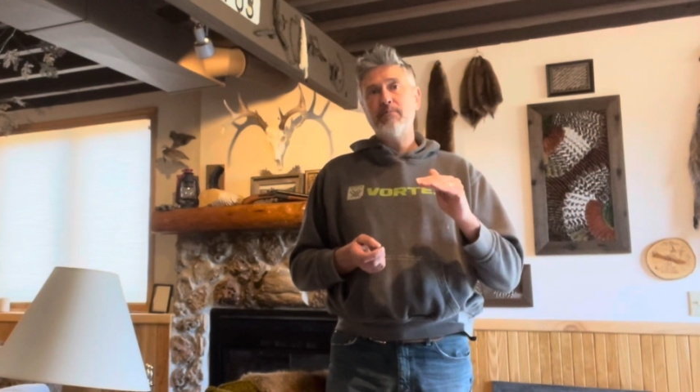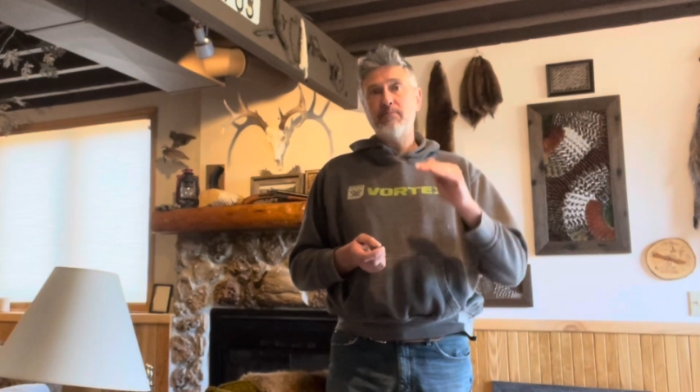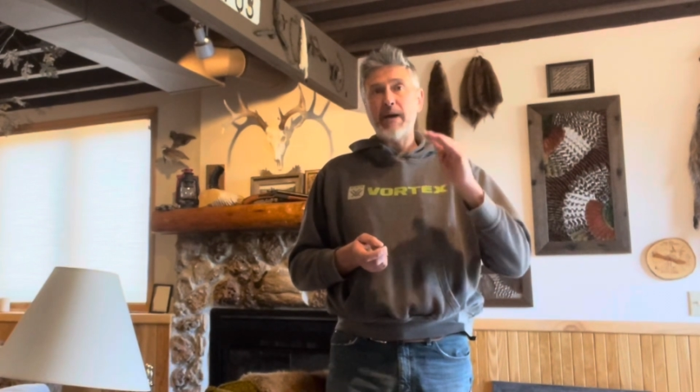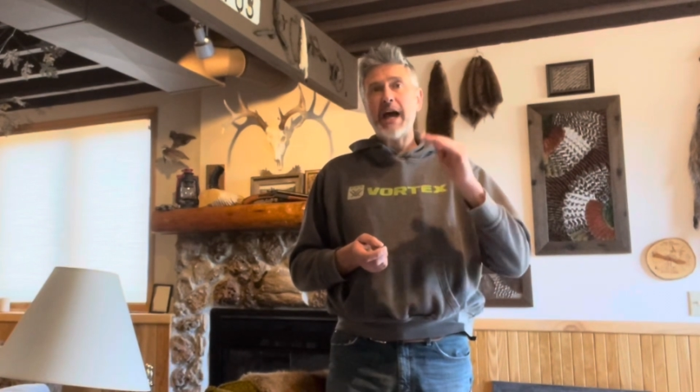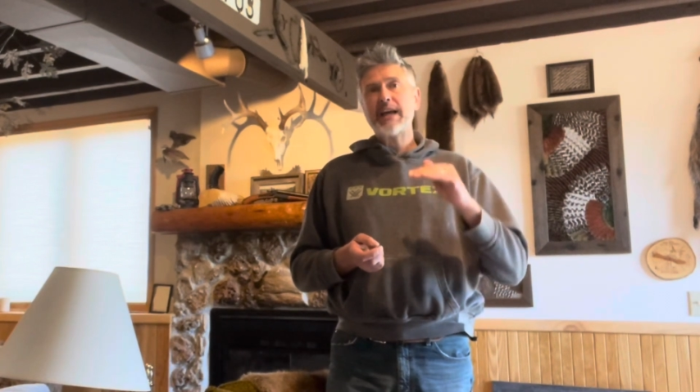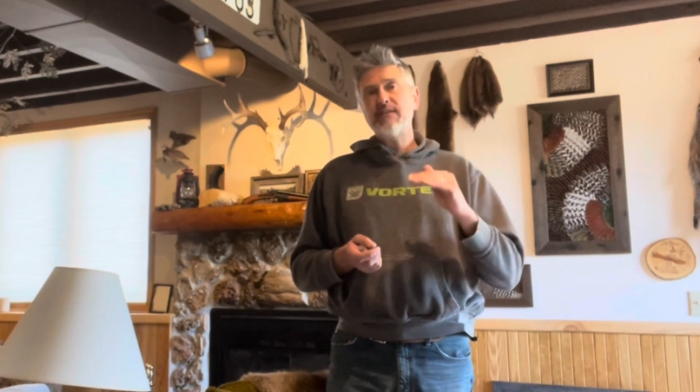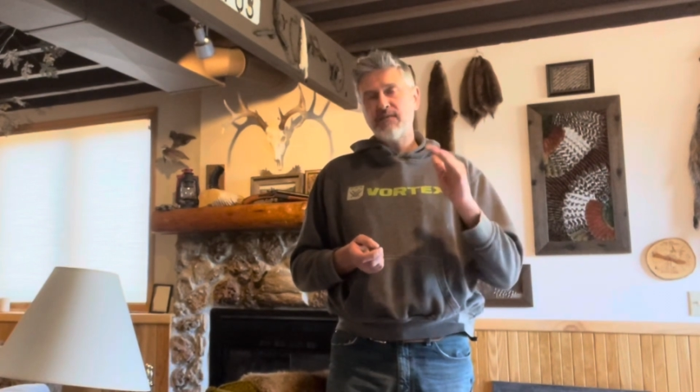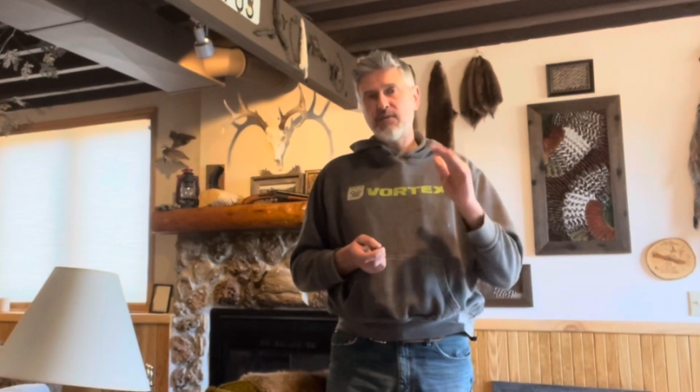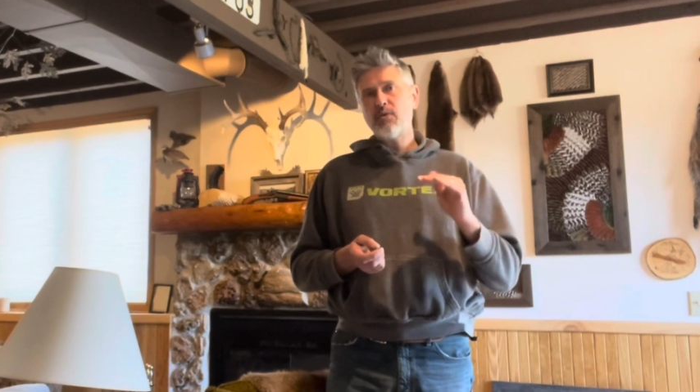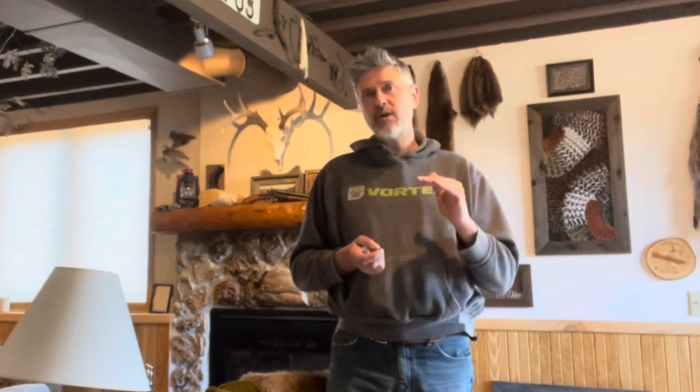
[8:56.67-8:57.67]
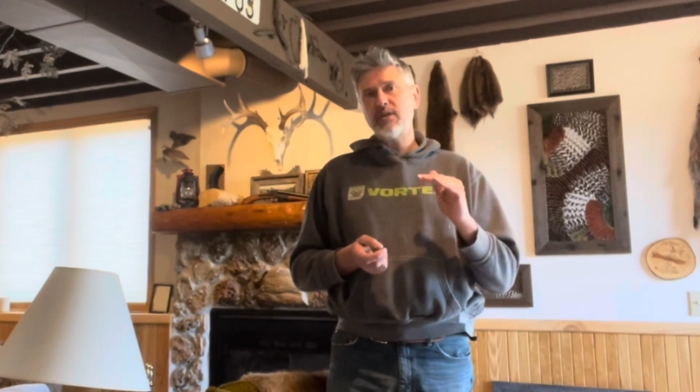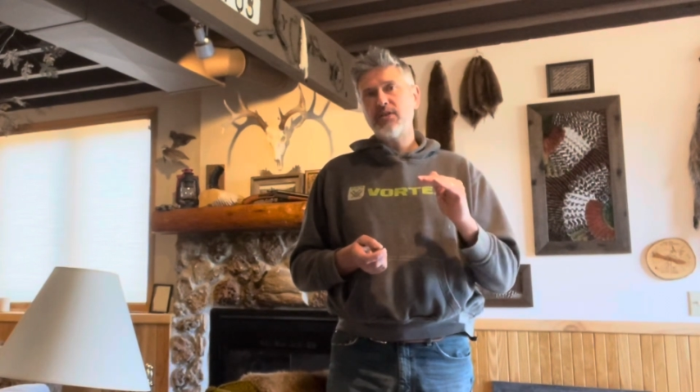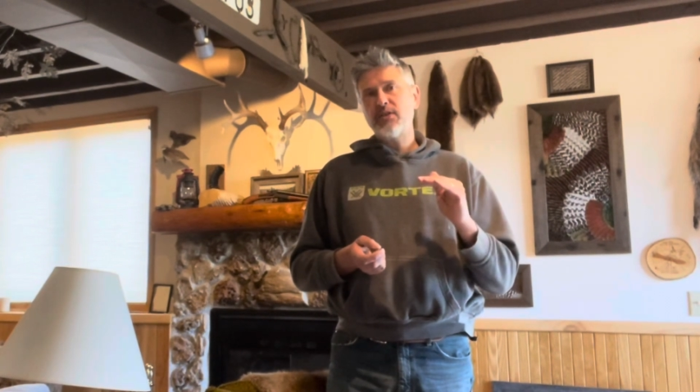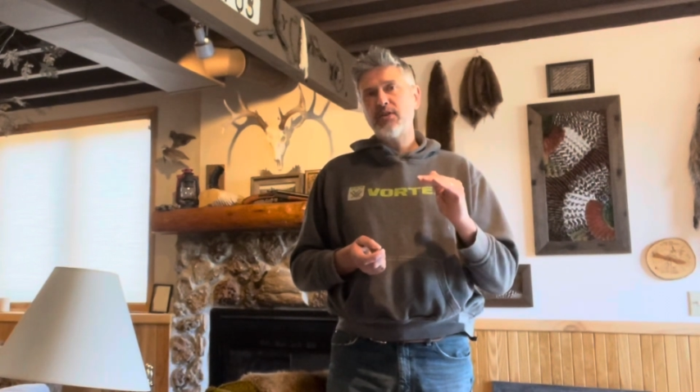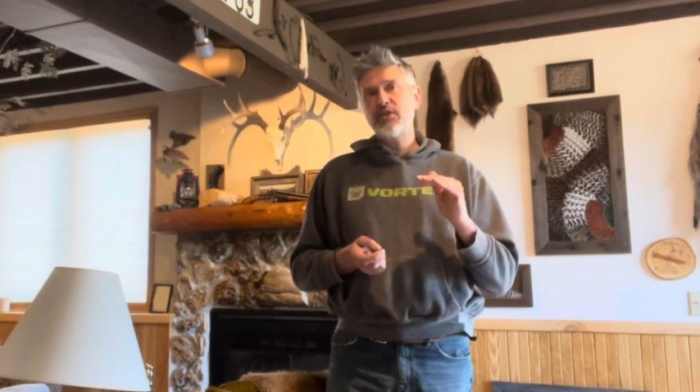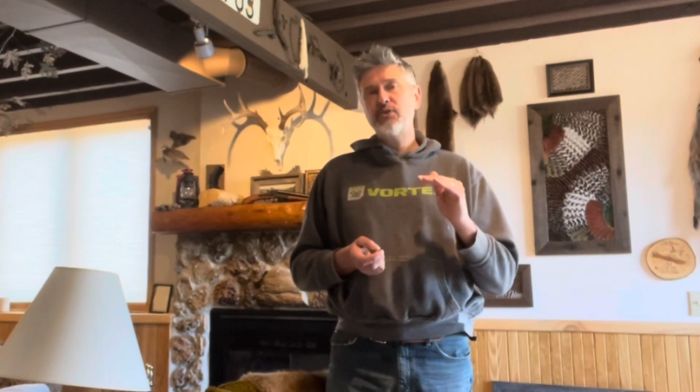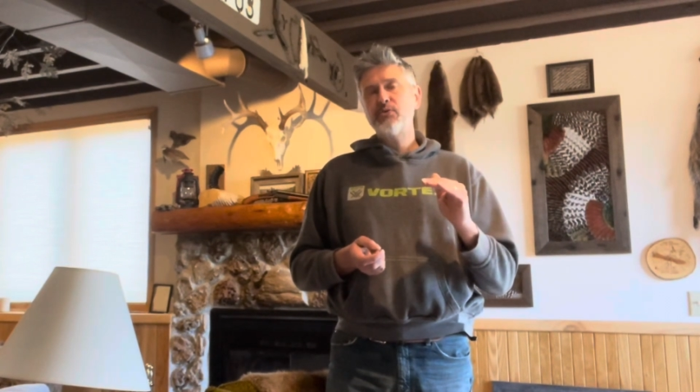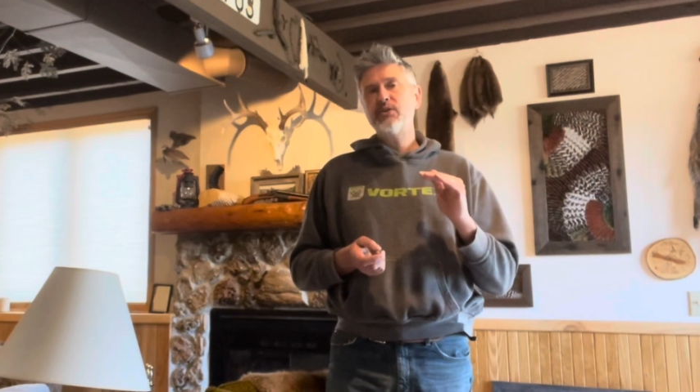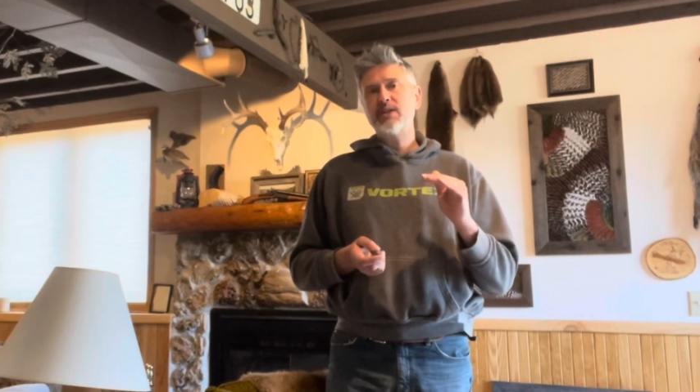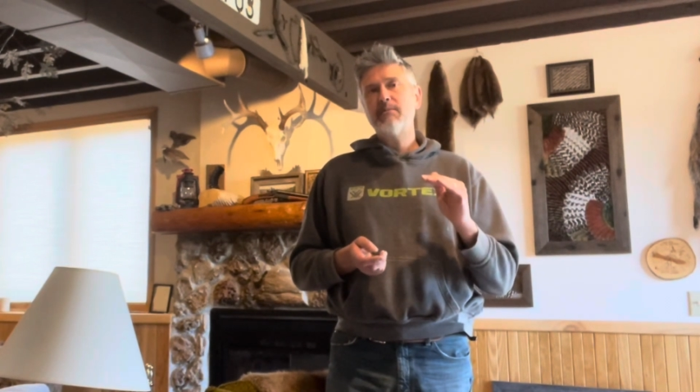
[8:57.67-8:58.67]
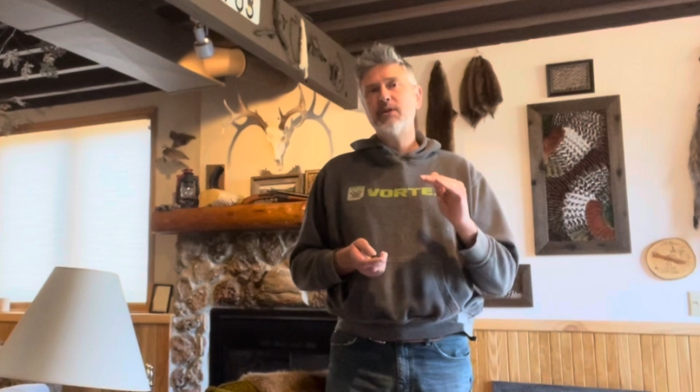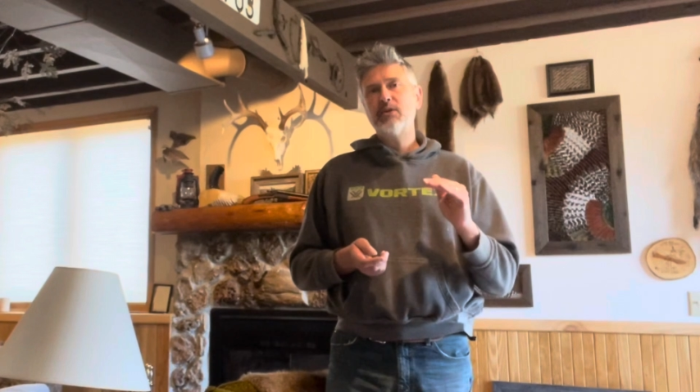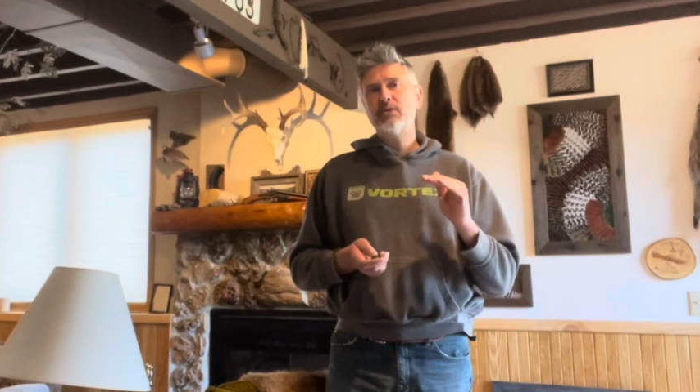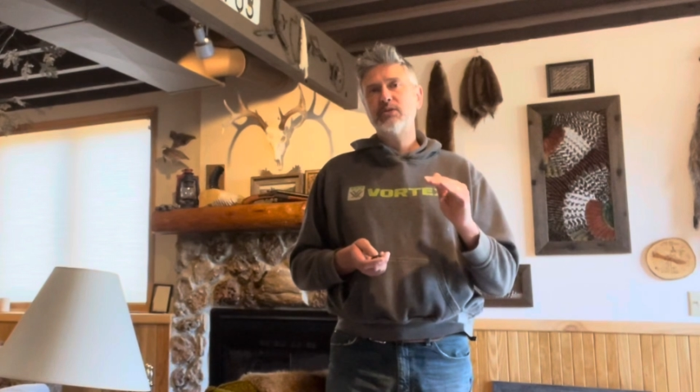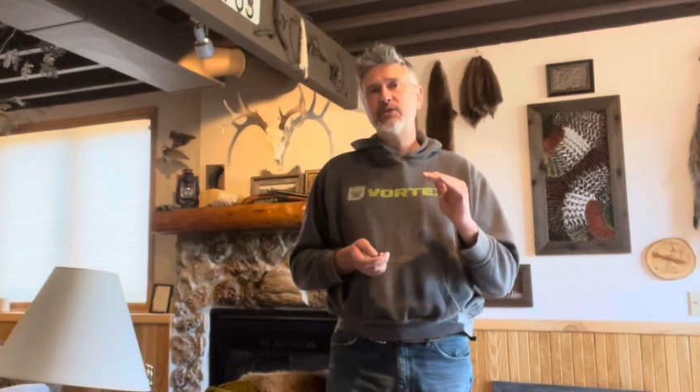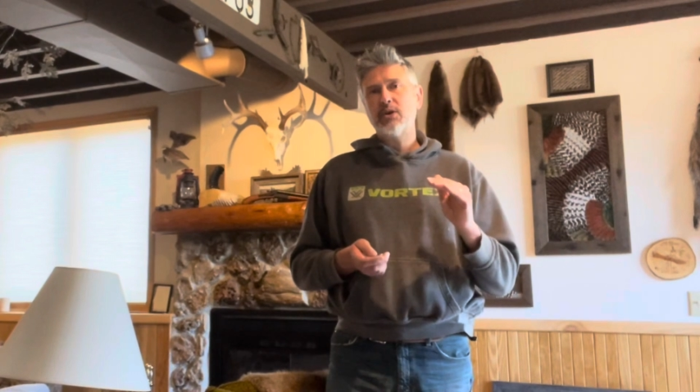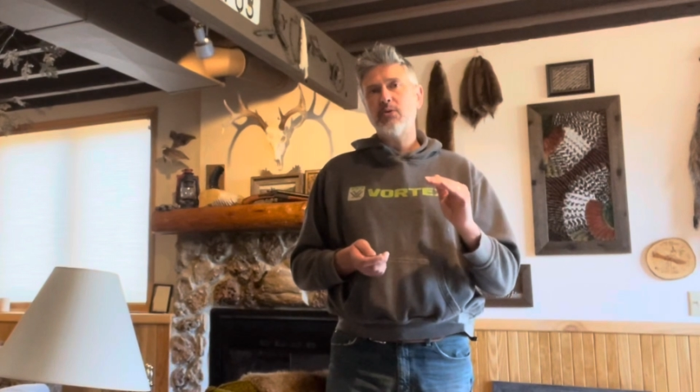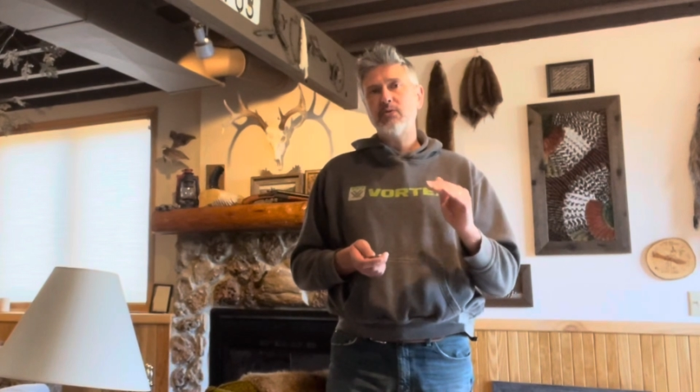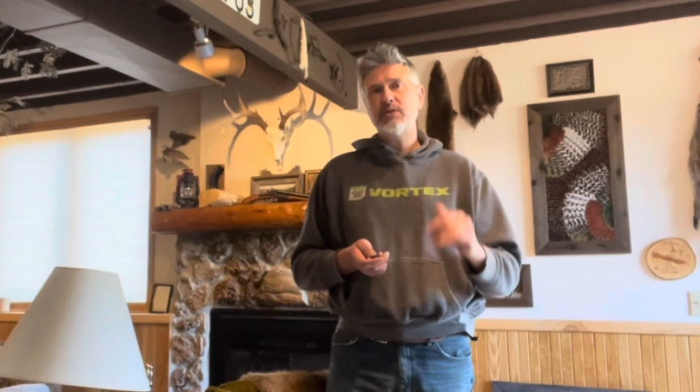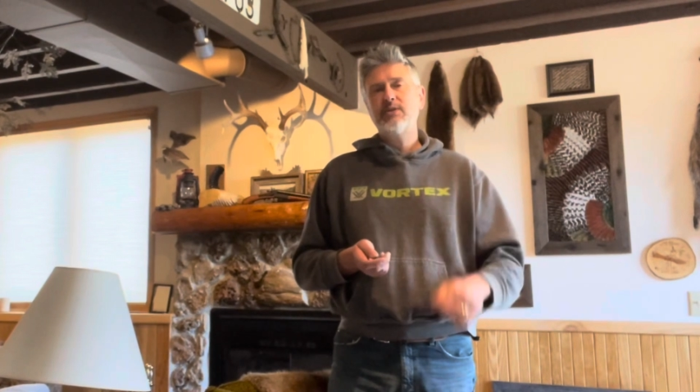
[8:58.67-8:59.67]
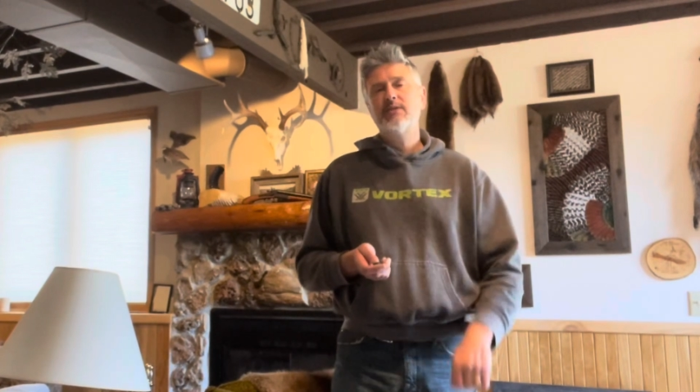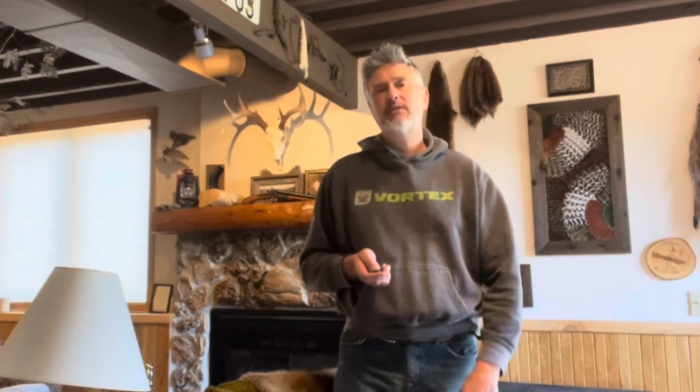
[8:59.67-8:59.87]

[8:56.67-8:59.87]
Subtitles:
back and forth through some of those tones.